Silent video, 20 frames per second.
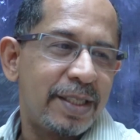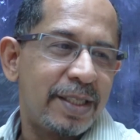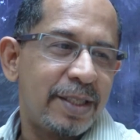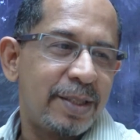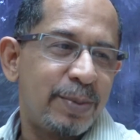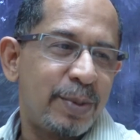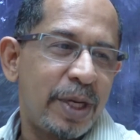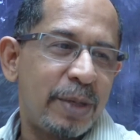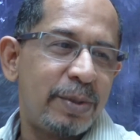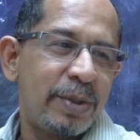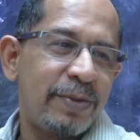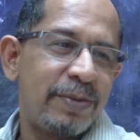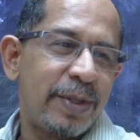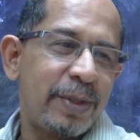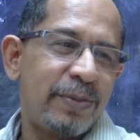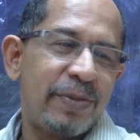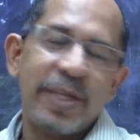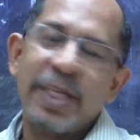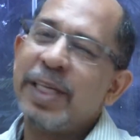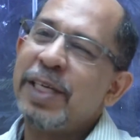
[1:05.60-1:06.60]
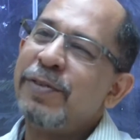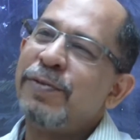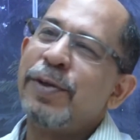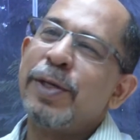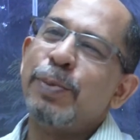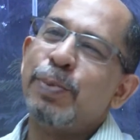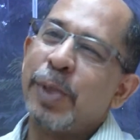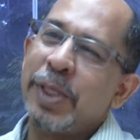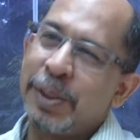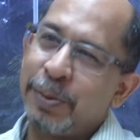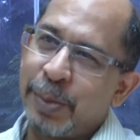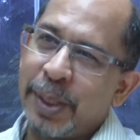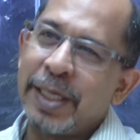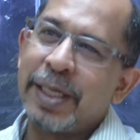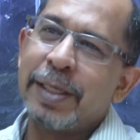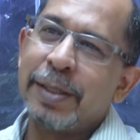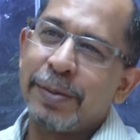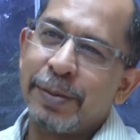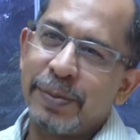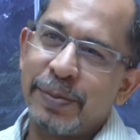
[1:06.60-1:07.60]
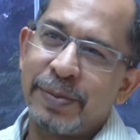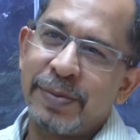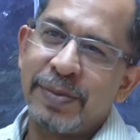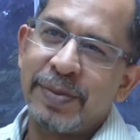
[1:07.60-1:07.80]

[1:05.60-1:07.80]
is probably from a very different perspective.